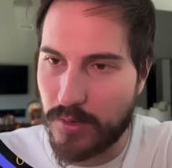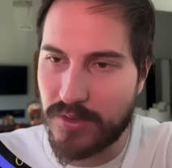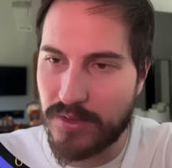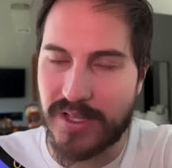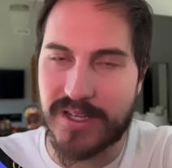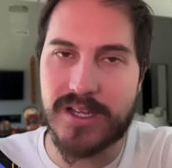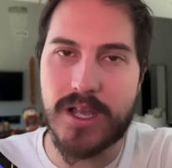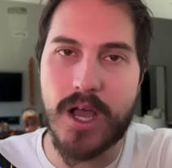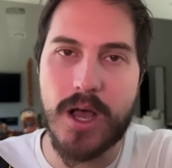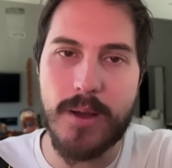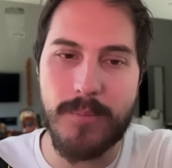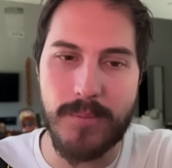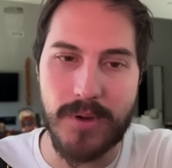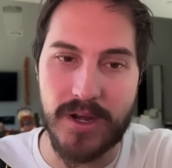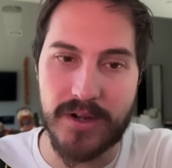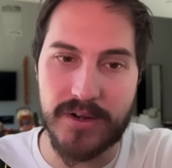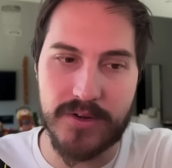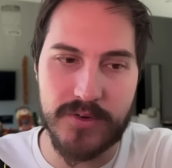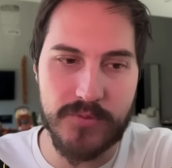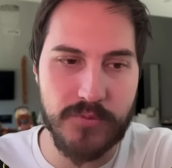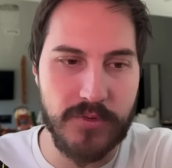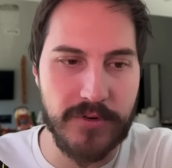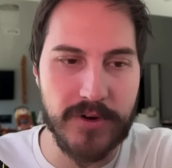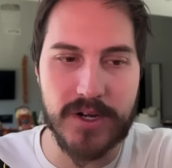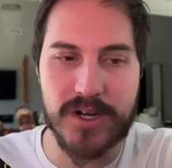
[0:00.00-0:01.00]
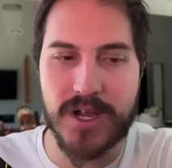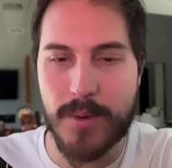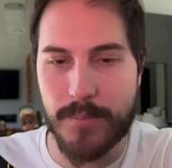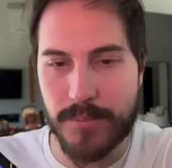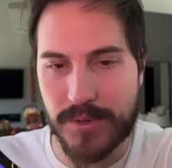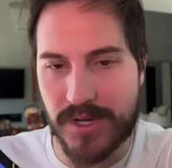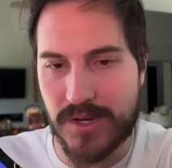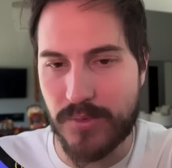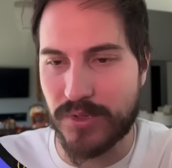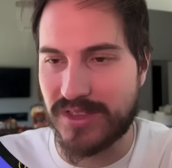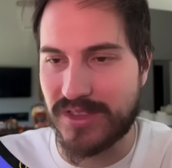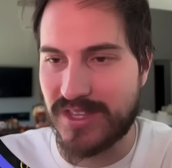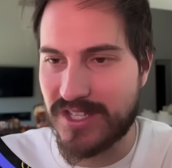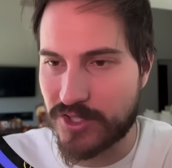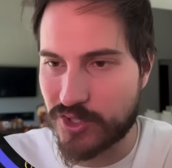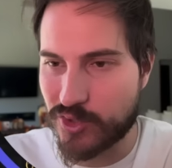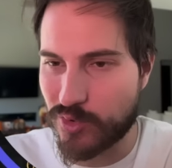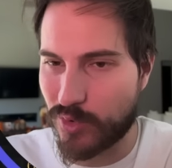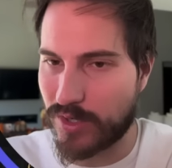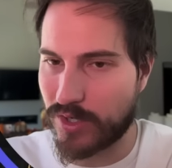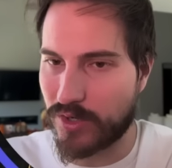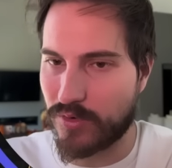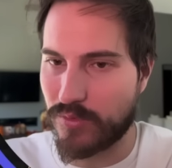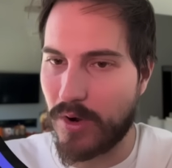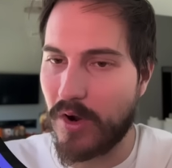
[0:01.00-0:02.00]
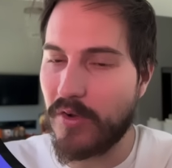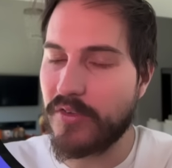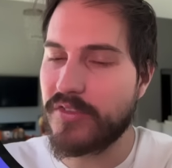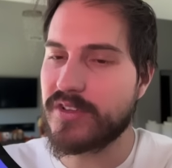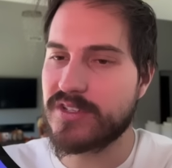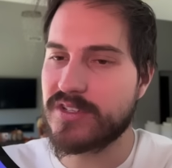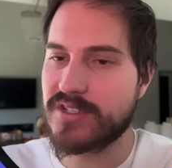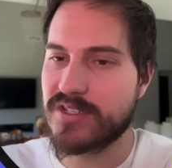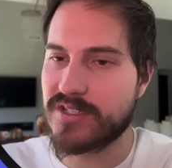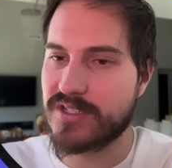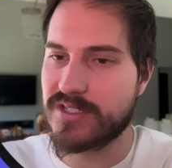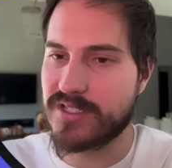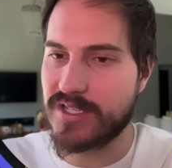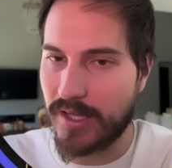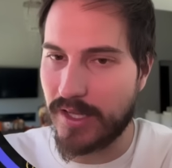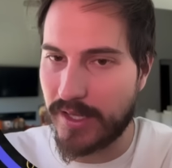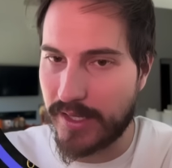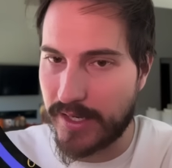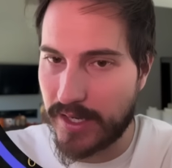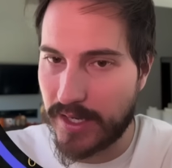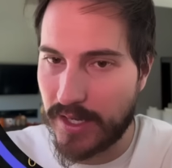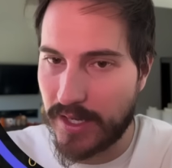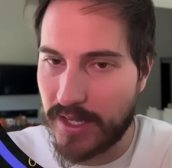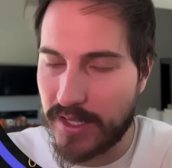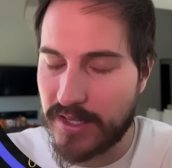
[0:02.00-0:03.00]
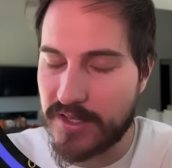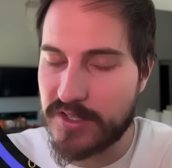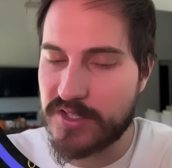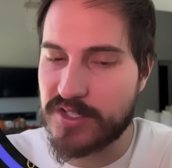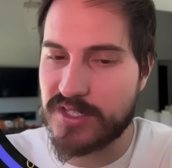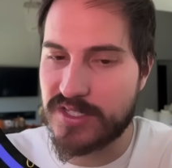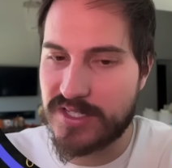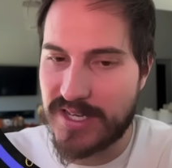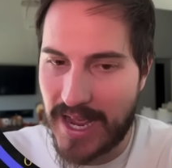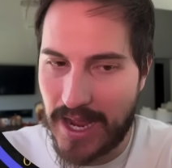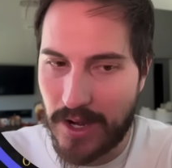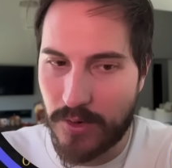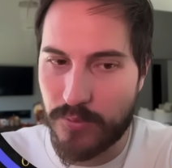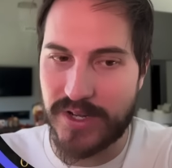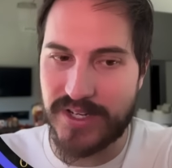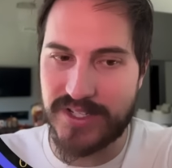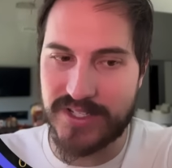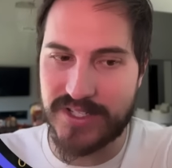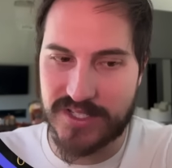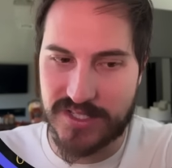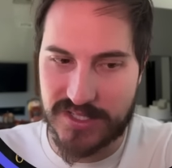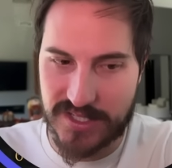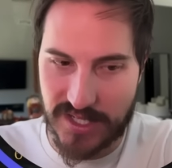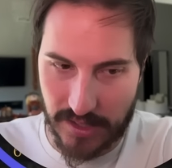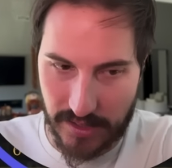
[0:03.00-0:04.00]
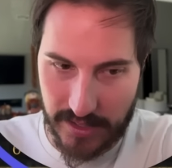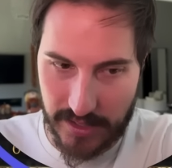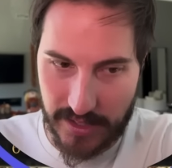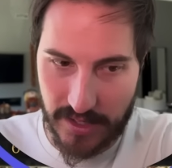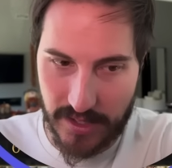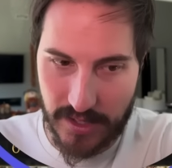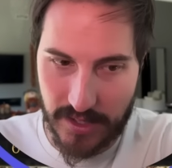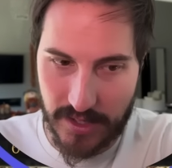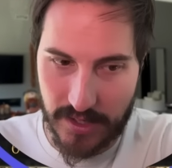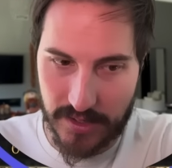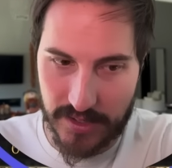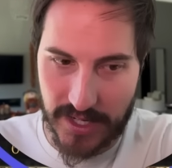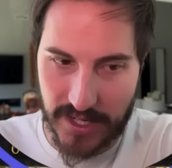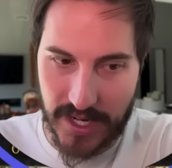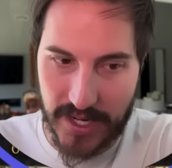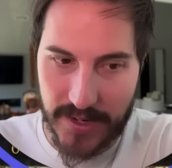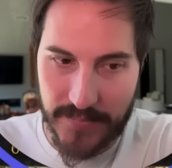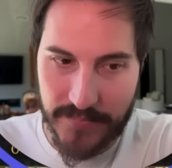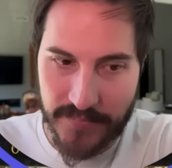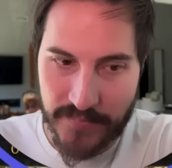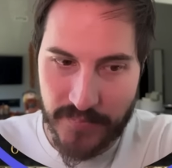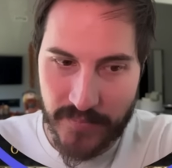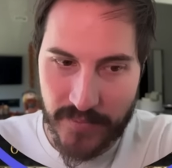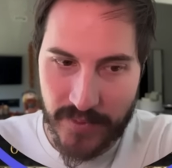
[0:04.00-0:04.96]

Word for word: Like, come on. For a company with this sort of growth, this is silly. This is downright silly, okay?